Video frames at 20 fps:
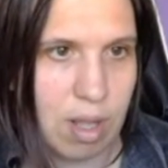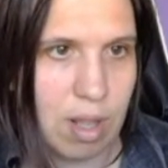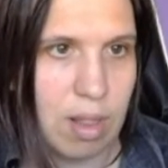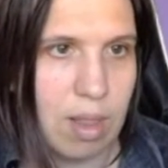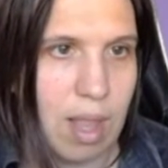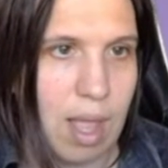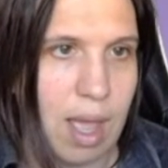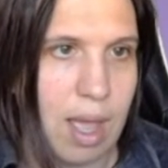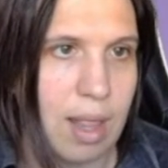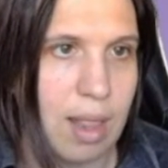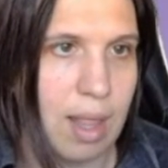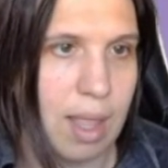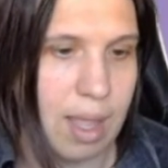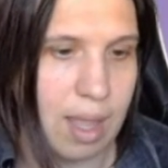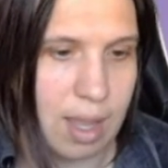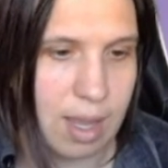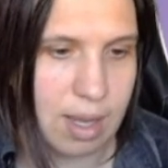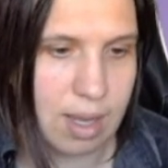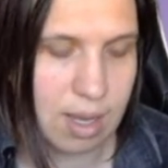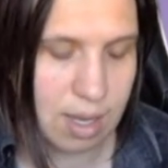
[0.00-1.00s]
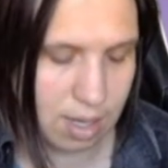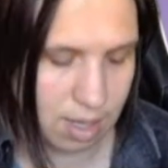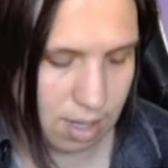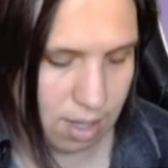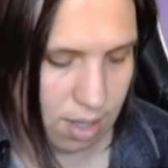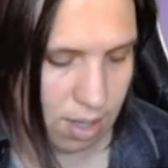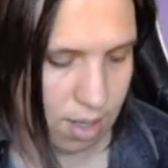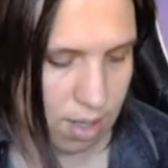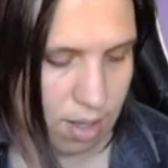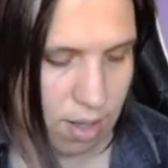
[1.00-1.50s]
a lot like,
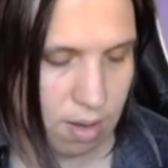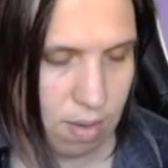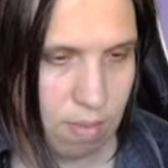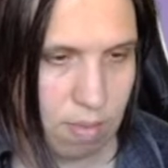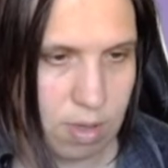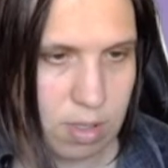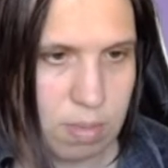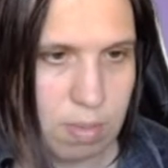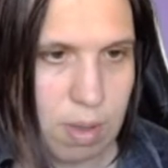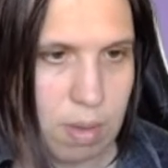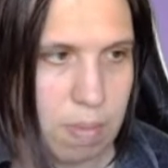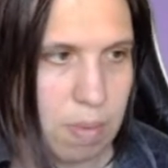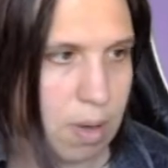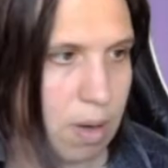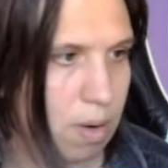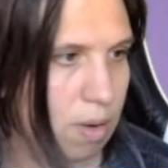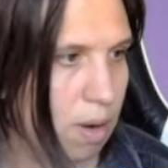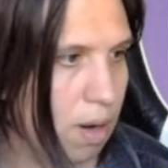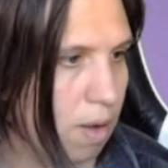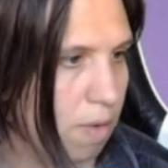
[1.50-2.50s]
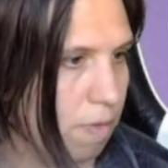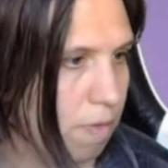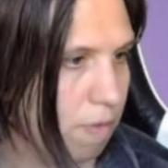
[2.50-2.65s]
where's my PRF?